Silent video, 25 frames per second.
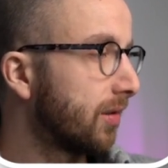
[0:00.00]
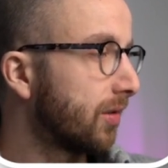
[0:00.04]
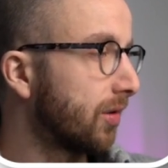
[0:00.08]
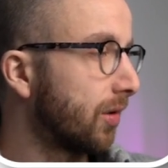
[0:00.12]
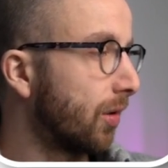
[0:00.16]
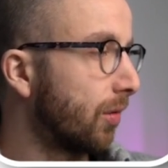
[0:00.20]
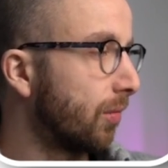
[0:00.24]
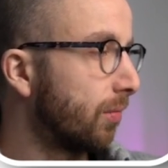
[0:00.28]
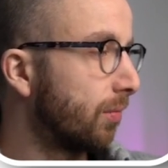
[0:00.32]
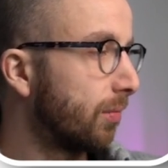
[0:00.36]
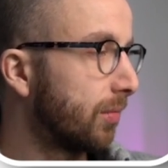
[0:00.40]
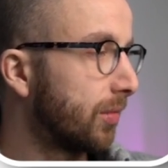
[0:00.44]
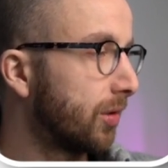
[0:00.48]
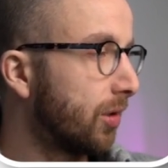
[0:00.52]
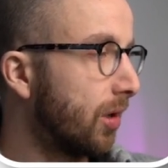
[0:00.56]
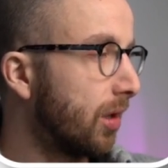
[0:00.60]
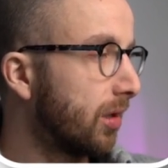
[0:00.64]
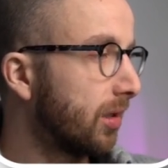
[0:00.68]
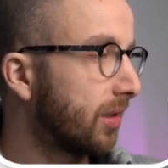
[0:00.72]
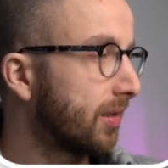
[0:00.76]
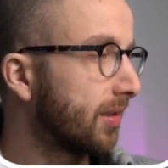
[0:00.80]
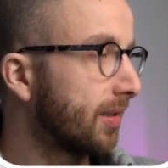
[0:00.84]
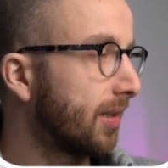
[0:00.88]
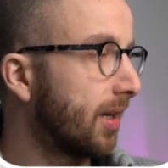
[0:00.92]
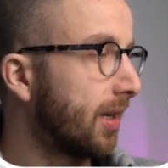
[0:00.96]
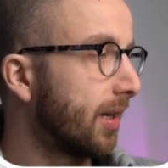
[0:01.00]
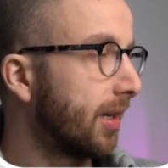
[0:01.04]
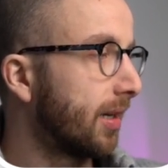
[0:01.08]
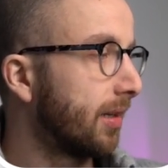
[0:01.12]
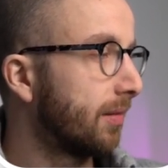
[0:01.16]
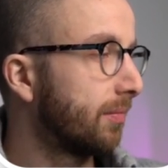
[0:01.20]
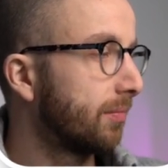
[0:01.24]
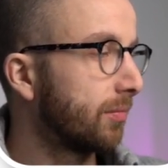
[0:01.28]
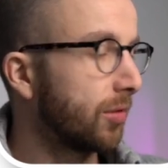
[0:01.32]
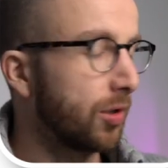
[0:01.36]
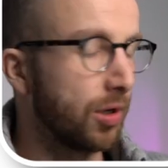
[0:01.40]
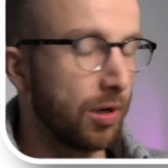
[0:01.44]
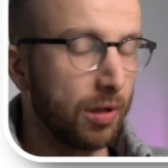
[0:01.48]
So dollar
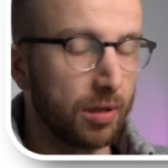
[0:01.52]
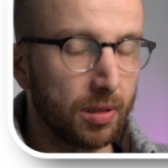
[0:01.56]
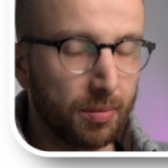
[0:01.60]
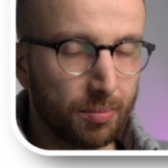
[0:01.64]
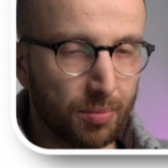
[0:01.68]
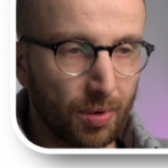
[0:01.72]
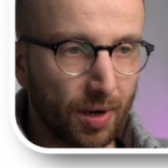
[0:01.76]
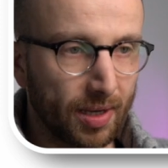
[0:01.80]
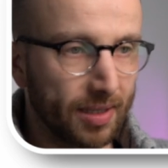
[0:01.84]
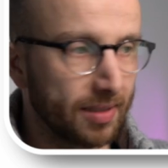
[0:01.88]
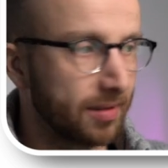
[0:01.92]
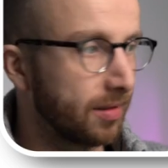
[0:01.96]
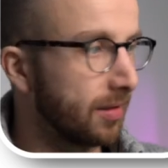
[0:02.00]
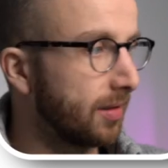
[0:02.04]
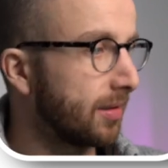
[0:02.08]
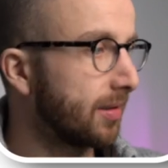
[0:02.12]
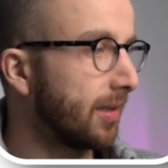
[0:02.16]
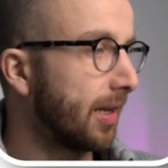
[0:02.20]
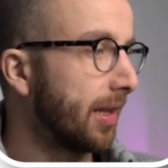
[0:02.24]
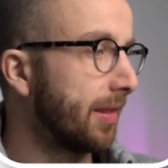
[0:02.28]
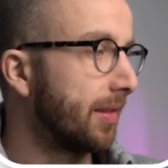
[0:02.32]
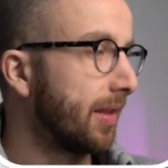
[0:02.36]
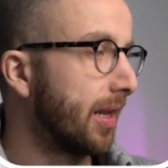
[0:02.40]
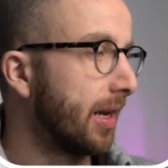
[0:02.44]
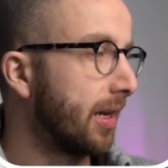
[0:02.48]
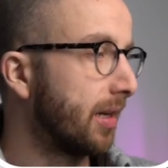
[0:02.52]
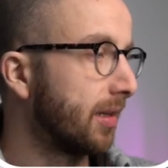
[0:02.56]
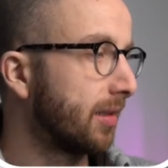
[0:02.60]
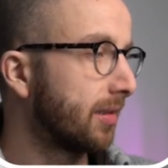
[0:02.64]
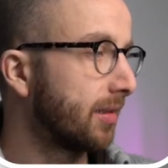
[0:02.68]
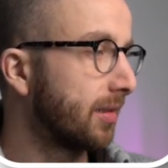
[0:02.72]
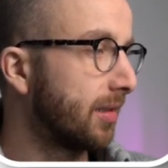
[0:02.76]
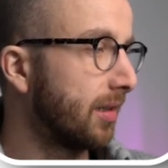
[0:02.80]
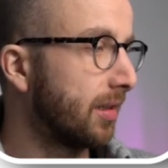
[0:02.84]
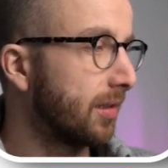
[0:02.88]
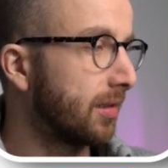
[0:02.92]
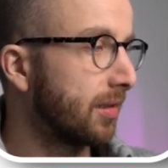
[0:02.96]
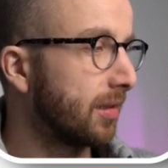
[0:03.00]
sign, curly braces, and then
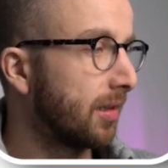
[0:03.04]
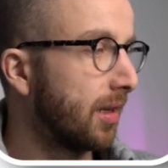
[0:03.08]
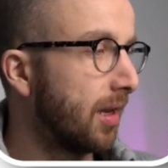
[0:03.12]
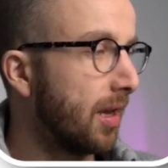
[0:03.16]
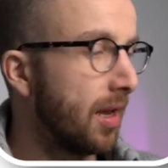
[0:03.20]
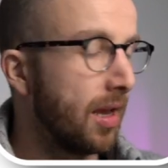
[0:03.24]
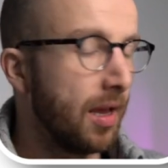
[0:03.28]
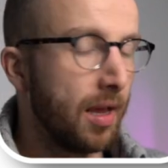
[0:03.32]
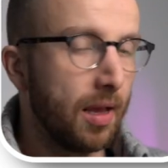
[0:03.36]
sys